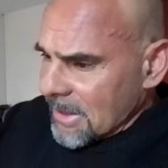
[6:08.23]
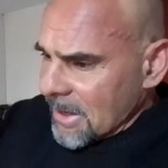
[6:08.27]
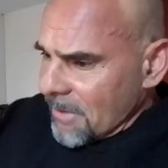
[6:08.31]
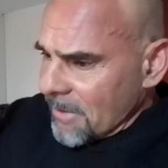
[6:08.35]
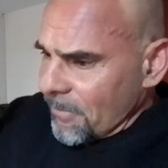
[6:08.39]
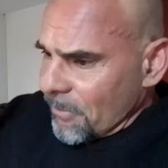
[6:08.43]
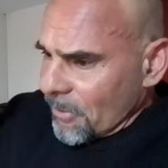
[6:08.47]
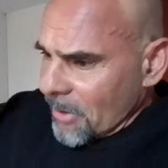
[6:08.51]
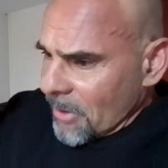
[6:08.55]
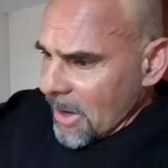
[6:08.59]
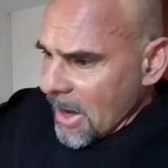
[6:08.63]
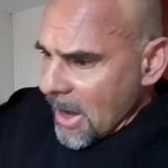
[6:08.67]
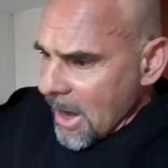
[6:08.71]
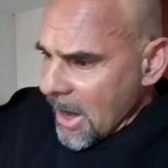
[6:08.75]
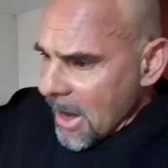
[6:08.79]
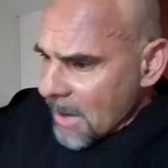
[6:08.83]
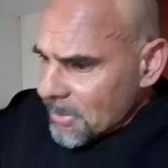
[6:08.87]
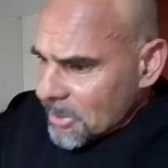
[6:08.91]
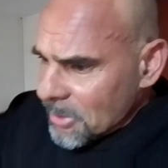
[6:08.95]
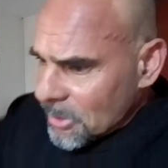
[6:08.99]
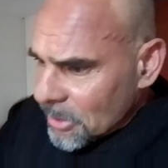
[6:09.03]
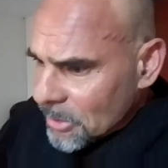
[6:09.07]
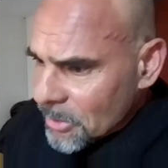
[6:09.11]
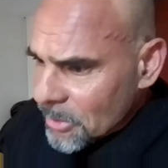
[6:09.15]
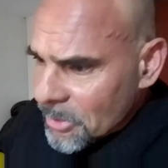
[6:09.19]
for
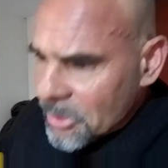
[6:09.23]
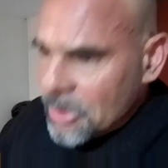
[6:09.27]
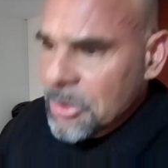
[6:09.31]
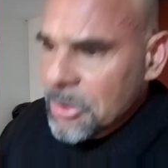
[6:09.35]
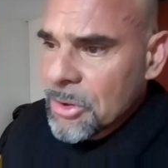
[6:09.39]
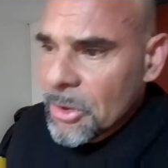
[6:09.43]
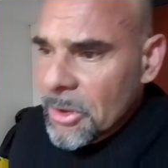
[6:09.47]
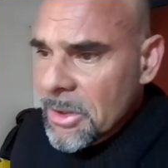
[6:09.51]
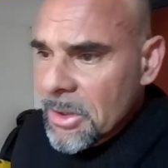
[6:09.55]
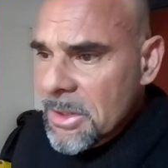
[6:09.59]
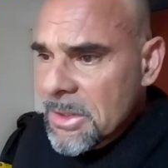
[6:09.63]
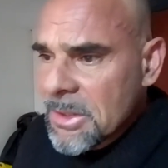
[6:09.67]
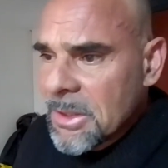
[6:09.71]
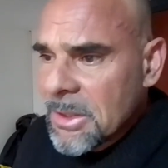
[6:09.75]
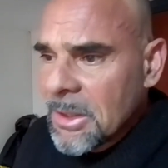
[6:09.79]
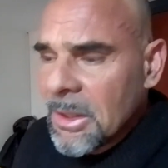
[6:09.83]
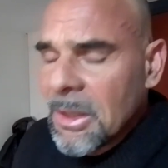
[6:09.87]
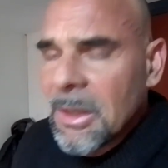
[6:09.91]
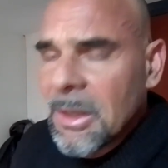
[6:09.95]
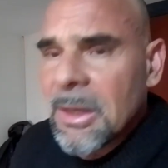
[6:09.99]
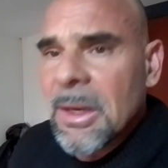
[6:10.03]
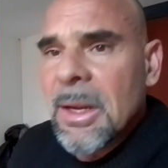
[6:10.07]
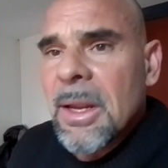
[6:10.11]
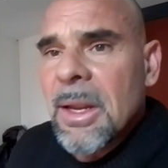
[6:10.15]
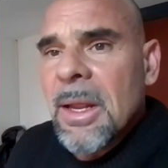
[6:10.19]
absolute
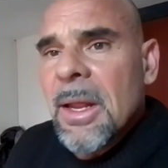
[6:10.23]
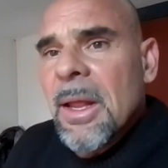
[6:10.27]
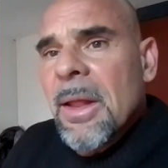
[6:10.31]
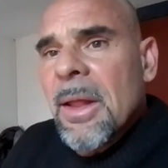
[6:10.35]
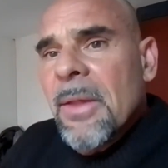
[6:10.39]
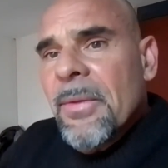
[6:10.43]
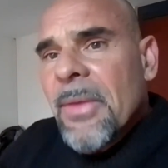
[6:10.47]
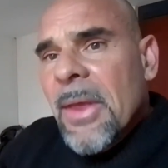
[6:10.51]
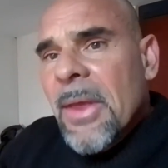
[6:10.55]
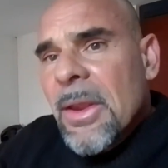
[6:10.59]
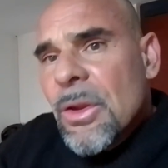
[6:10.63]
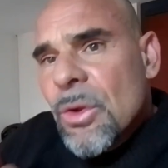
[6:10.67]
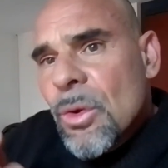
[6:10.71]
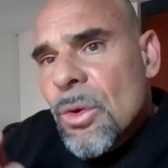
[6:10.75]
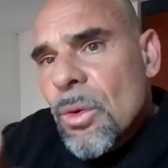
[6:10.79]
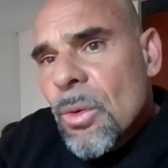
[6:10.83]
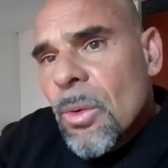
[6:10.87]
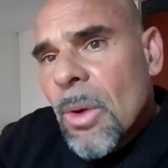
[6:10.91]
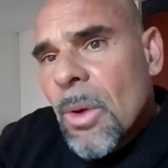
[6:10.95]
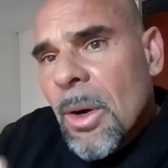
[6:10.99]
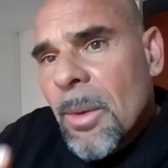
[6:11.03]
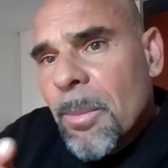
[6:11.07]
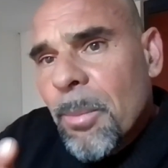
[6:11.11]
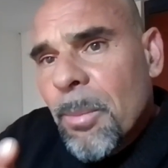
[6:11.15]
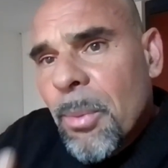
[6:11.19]
certainty that you
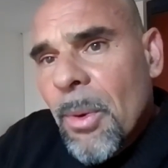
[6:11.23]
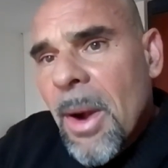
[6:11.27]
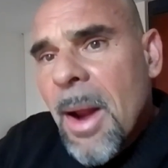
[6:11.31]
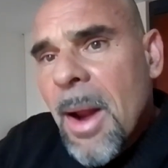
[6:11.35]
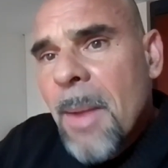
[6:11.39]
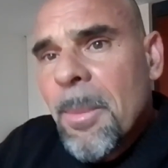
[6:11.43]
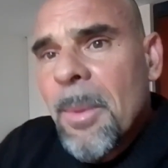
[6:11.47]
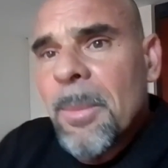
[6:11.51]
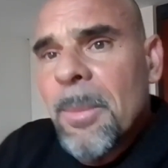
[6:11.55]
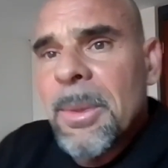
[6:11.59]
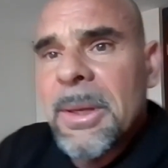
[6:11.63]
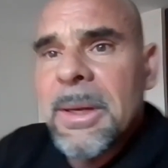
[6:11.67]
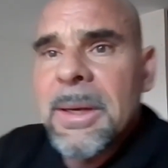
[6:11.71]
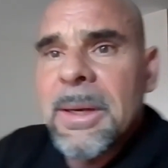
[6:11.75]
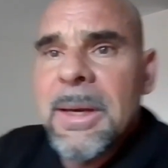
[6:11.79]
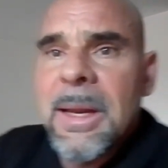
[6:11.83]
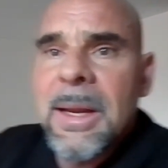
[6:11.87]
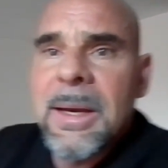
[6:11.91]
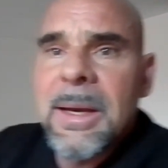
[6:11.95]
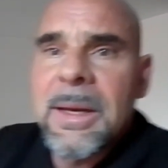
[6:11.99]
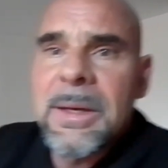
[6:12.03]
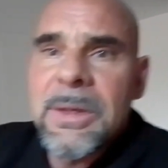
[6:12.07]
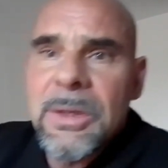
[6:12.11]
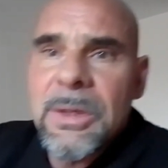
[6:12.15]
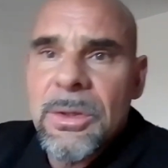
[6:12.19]
are probably
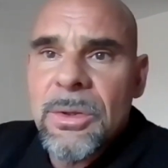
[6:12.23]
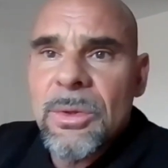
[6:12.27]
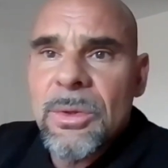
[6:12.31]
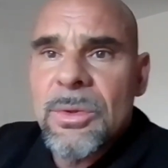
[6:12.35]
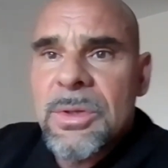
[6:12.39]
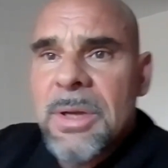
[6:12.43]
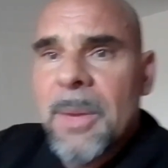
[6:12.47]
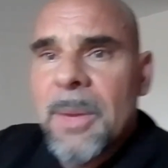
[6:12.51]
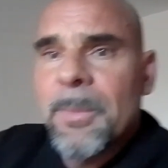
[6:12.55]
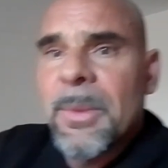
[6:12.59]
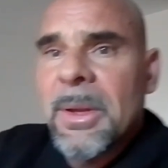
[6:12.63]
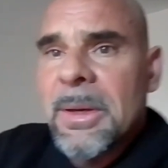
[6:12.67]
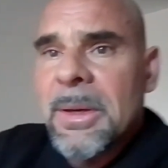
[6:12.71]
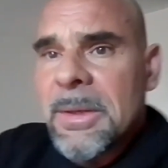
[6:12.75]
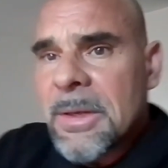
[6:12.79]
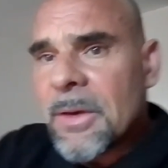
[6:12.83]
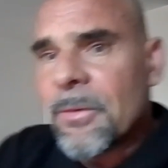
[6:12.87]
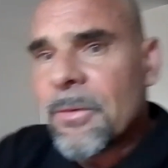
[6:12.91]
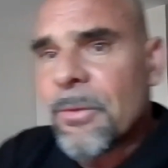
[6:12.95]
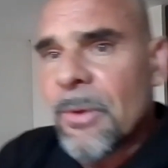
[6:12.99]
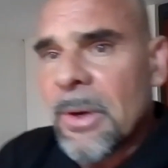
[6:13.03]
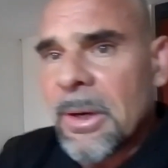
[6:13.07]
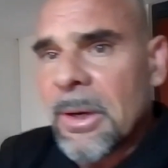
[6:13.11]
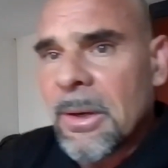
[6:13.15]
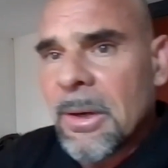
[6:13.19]
needing to do something
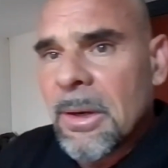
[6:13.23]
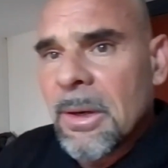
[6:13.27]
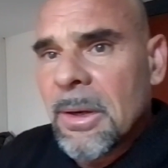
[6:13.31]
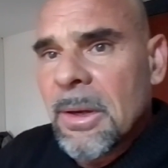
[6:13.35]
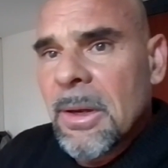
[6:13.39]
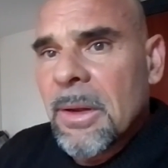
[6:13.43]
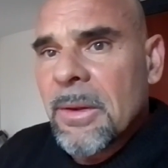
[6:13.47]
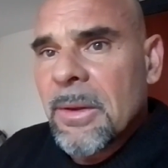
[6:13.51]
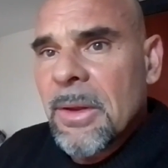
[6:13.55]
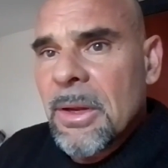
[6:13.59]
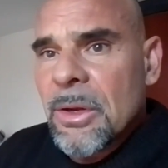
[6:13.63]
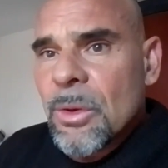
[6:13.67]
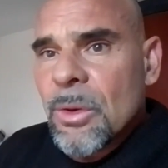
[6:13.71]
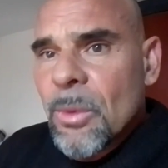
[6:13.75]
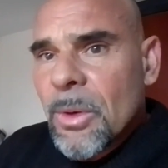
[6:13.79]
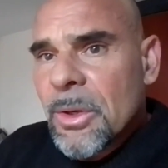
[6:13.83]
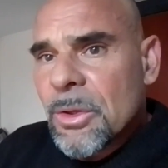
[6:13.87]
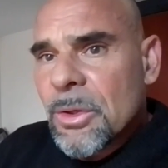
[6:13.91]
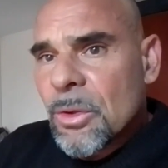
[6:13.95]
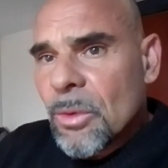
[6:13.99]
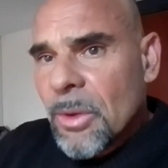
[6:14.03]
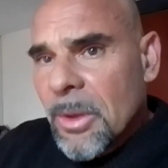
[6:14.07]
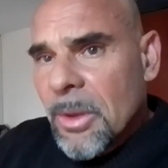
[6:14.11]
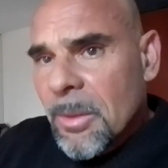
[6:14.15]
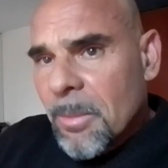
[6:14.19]
different that you are
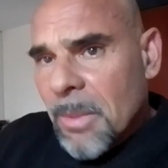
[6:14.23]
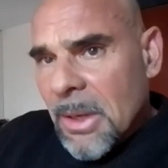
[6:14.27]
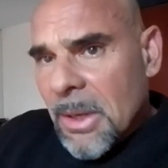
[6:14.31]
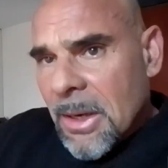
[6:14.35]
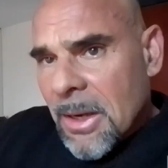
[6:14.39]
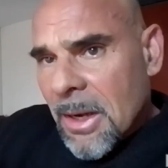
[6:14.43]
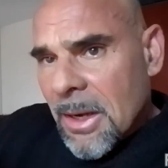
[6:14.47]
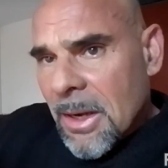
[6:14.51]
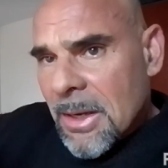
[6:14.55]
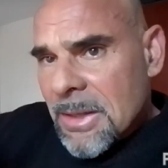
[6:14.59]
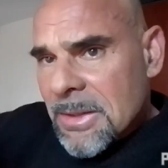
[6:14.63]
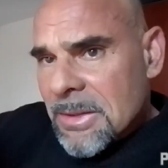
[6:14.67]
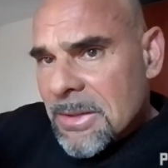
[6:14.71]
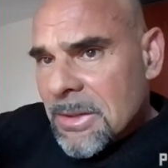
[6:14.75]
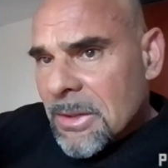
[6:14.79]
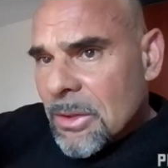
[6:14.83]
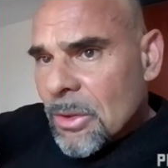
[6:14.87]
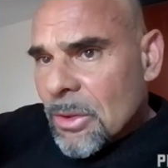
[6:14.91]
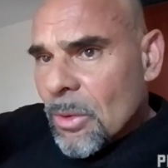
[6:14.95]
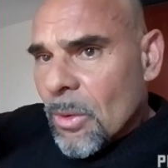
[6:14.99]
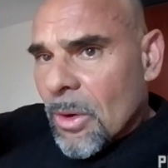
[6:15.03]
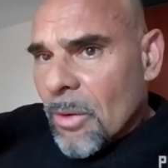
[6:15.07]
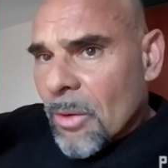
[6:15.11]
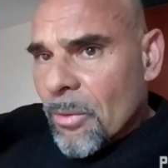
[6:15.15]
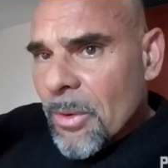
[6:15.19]
doing because
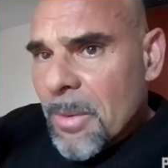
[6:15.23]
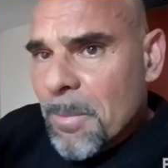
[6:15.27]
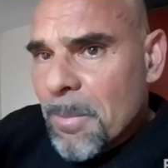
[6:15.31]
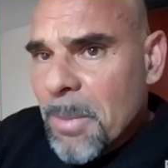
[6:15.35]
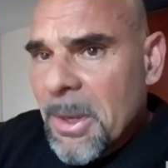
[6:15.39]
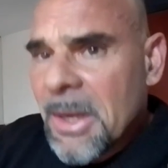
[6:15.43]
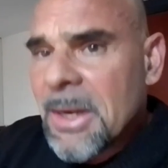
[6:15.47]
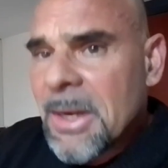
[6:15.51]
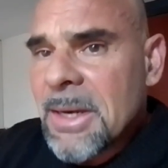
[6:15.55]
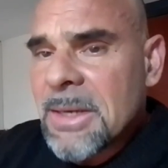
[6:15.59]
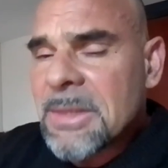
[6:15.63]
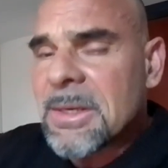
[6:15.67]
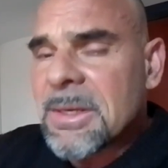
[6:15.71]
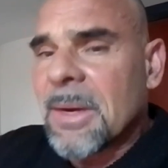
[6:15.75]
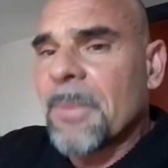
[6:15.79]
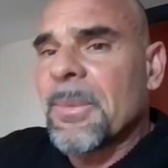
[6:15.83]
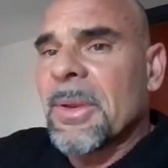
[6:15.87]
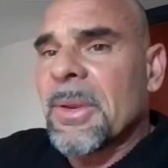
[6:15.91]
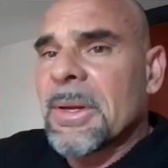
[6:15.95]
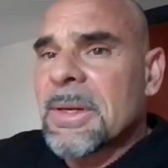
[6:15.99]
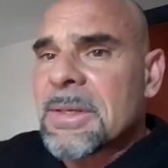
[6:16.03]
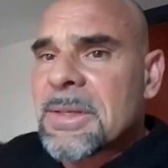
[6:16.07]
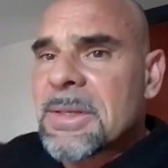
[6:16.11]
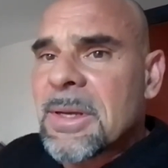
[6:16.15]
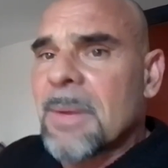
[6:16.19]
you are repeating
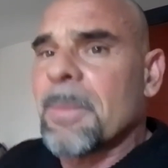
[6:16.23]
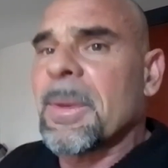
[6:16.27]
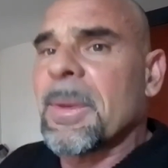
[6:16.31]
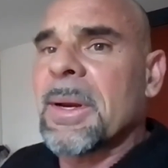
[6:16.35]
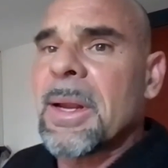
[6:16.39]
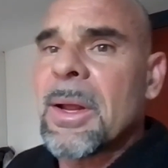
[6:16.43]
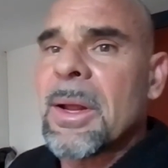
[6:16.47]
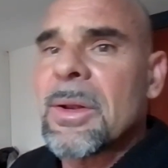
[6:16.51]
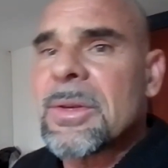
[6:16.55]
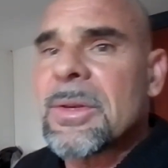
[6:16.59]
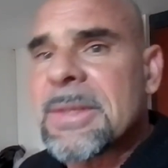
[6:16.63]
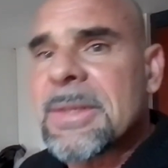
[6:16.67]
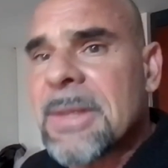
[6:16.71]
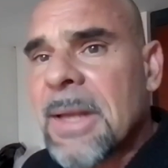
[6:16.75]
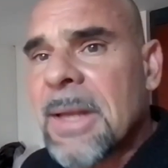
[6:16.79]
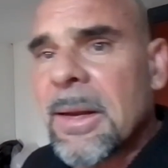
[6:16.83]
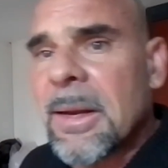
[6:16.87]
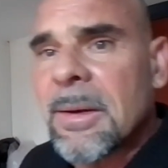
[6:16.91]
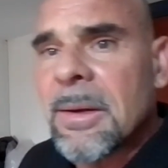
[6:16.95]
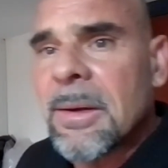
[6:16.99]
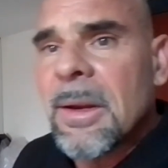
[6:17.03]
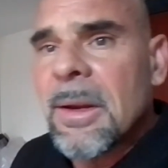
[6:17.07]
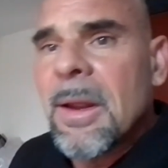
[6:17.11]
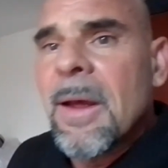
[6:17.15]
something that somebody else said.